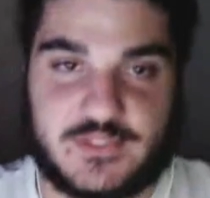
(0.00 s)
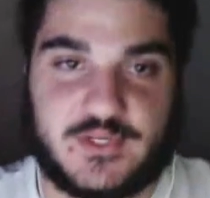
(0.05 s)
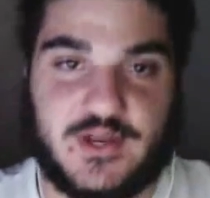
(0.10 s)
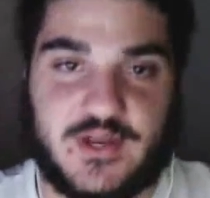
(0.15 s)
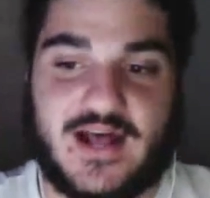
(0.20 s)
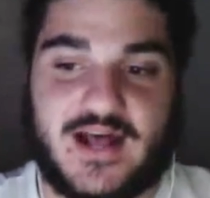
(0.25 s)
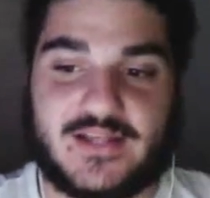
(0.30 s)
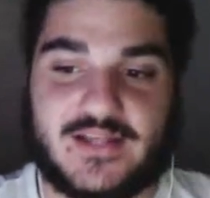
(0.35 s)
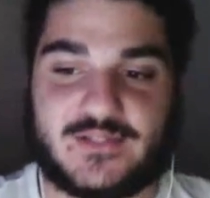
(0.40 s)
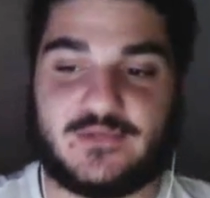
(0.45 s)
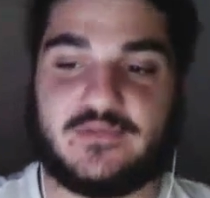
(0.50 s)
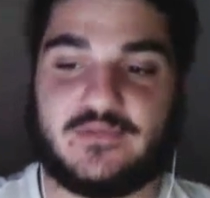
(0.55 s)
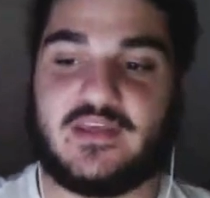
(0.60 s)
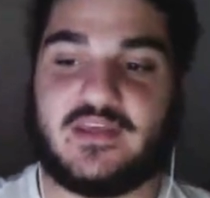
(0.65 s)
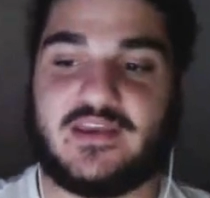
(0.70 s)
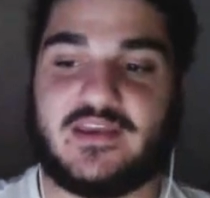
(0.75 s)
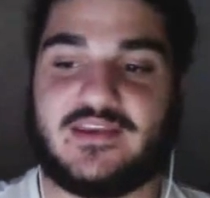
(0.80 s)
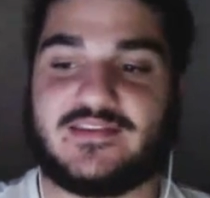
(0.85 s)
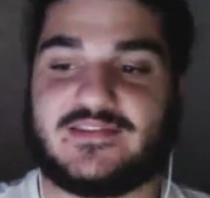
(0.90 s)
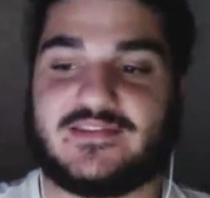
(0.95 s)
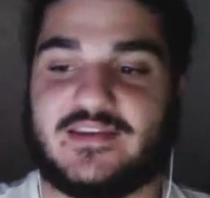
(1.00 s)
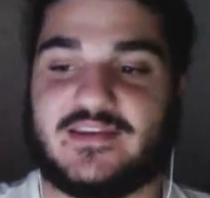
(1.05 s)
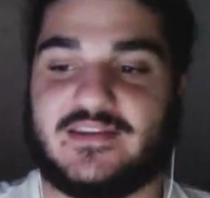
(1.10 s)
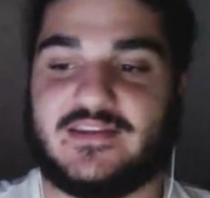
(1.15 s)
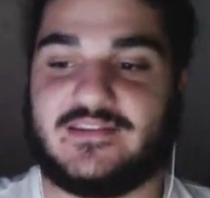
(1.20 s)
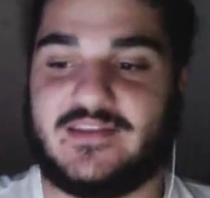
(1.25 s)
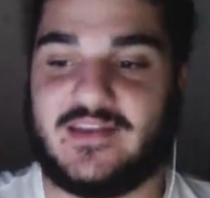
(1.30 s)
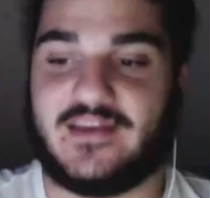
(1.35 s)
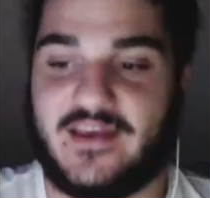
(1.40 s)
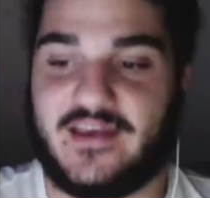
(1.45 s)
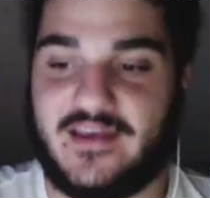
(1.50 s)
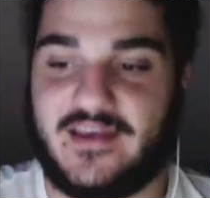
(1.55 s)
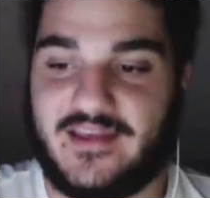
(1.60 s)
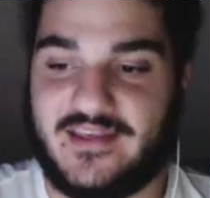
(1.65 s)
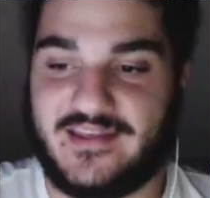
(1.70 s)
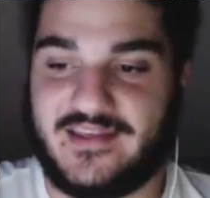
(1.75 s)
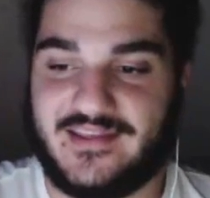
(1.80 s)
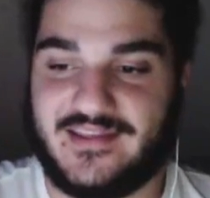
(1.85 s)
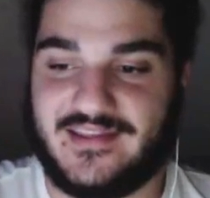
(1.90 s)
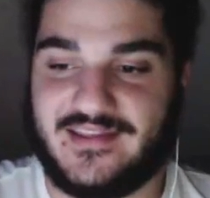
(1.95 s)
Arsenal if they concede, yeah.
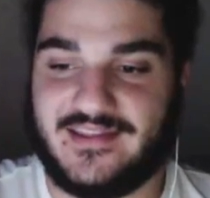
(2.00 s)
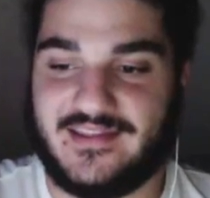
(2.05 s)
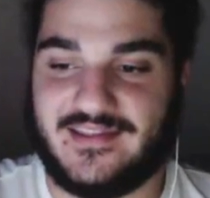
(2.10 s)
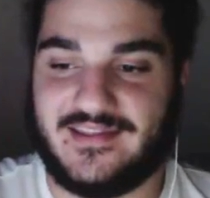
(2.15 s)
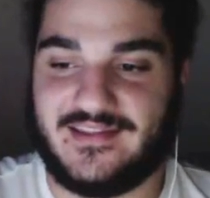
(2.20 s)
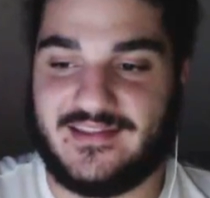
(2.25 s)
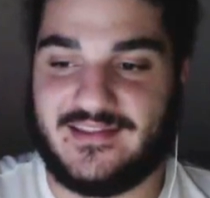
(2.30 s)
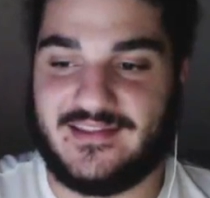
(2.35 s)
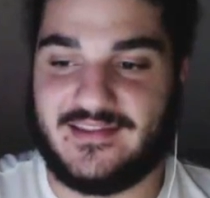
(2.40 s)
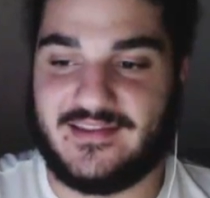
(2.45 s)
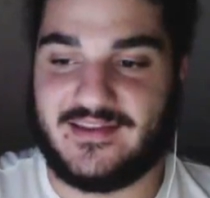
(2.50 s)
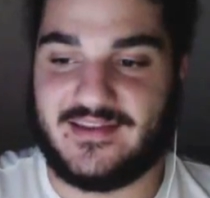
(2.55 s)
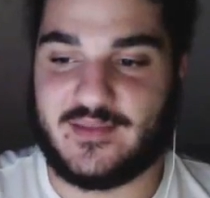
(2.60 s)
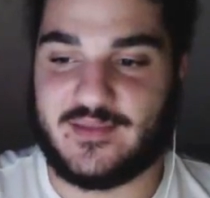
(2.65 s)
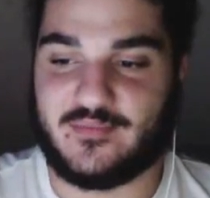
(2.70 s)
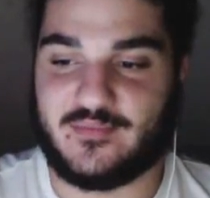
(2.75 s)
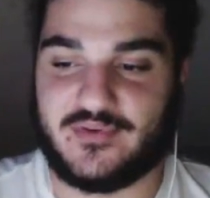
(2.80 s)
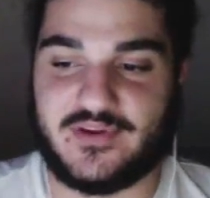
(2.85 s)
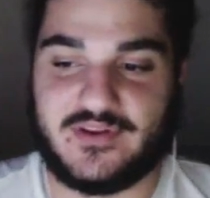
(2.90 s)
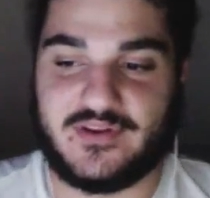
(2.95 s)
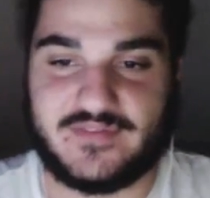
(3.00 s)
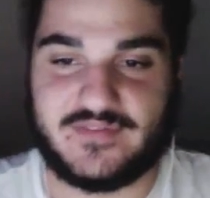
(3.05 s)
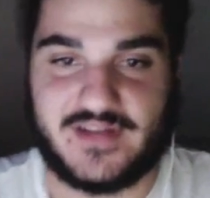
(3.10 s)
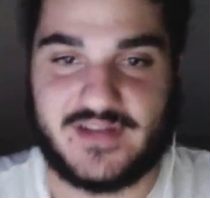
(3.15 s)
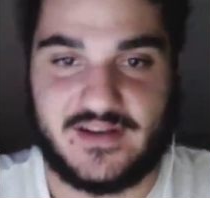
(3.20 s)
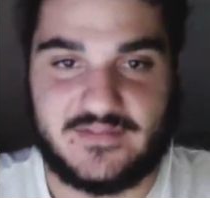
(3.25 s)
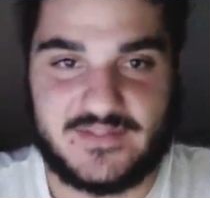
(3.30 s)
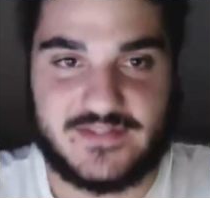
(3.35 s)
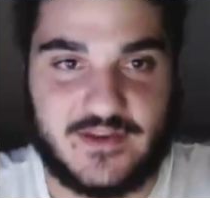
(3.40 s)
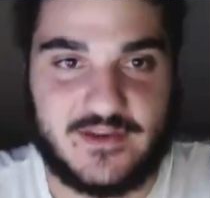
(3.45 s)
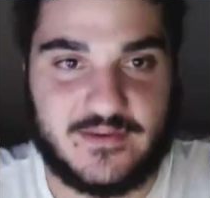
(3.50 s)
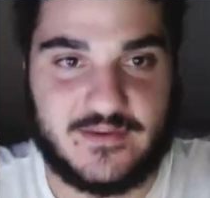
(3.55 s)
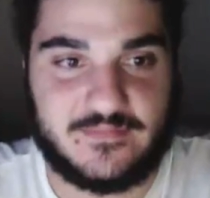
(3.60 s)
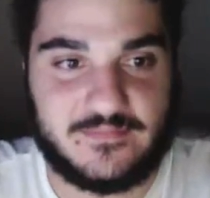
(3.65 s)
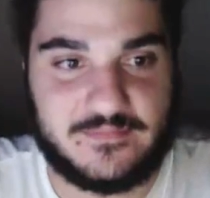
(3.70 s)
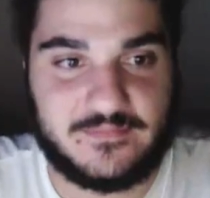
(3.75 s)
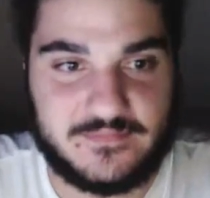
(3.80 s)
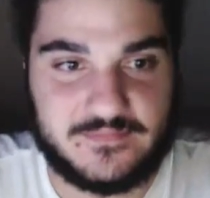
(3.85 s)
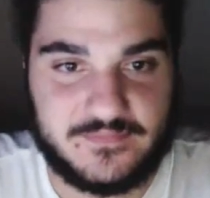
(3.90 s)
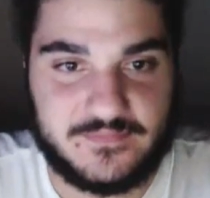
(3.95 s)
At the brink of halftime.
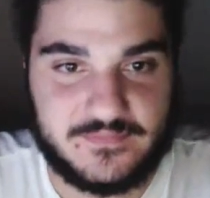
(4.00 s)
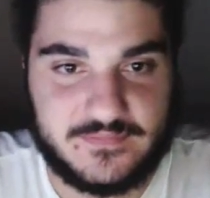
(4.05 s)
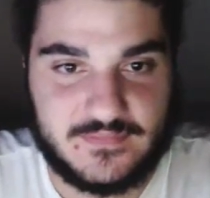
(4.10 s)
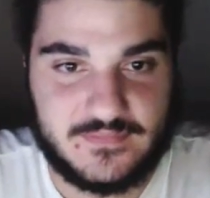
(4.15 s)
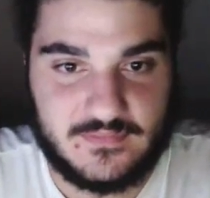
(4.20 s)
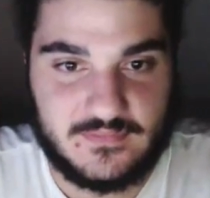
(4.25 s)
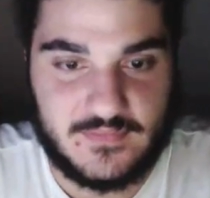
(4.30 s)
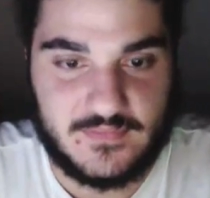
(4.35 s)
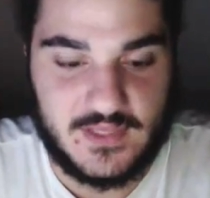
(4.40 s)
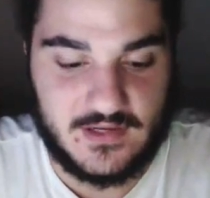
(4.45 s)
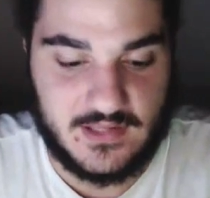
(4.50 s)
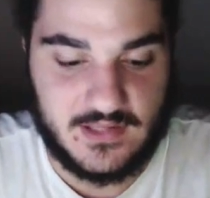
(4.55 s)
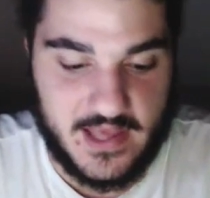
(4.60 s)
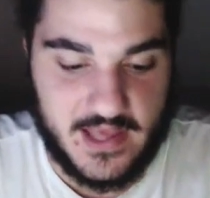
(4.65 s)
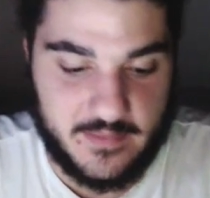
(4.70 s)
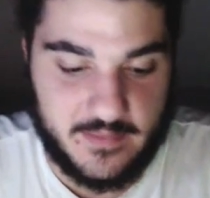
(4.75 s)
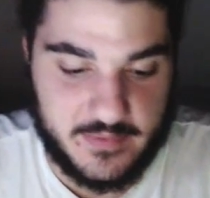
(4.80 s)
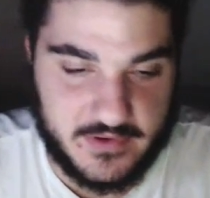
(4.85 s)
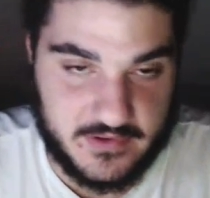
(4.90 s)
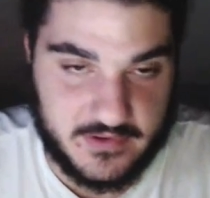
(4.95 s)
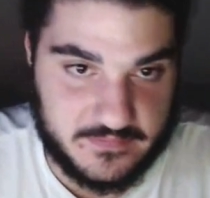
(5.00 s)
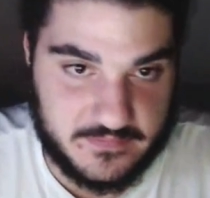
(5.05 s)
It'll happen.